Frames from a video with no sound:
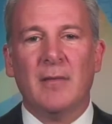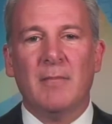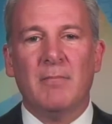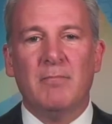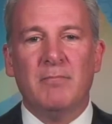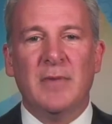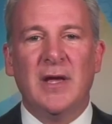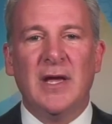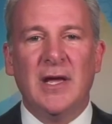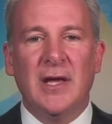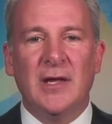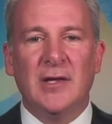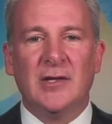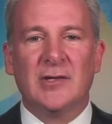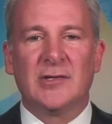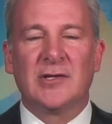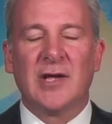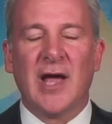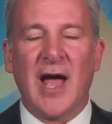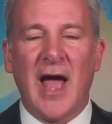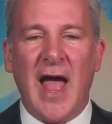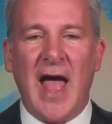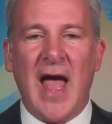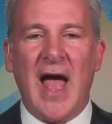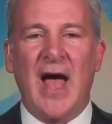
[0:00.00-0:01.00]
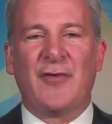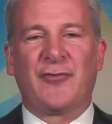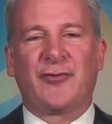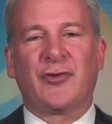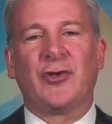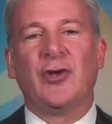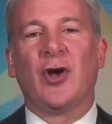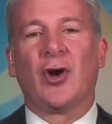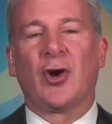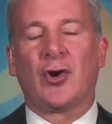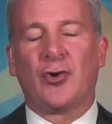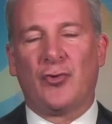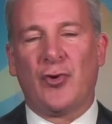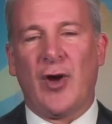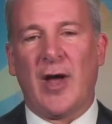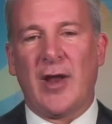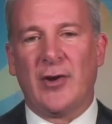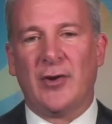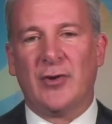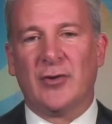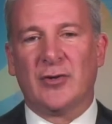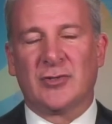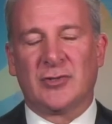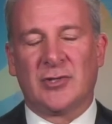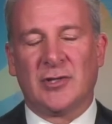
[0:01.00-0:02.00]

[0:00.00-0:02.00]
means asking our creditors